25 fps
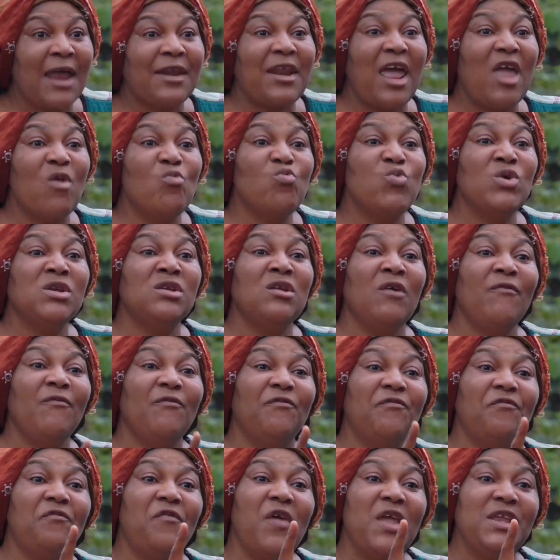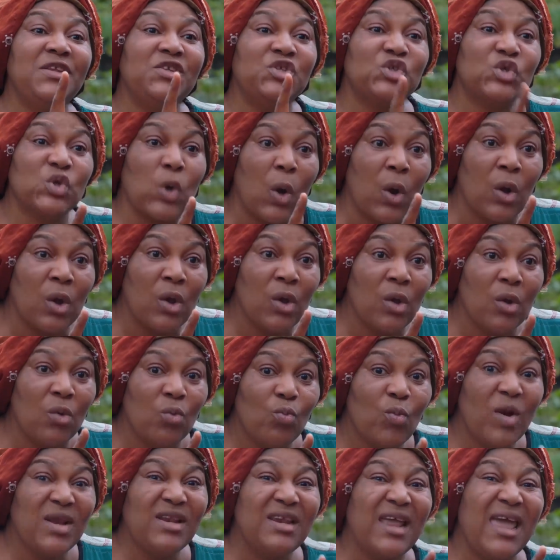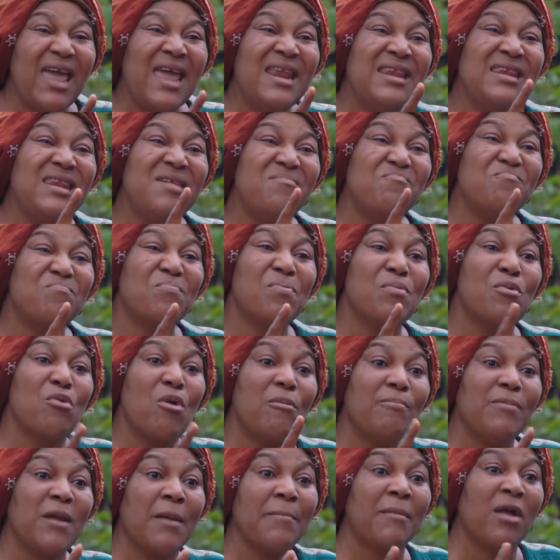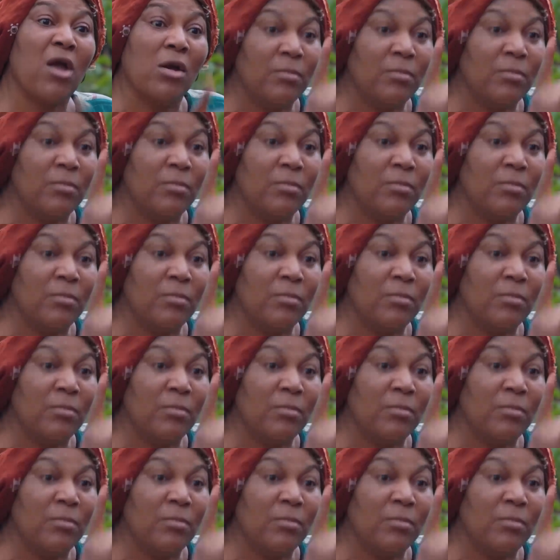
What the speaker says: And I will not venture when any problem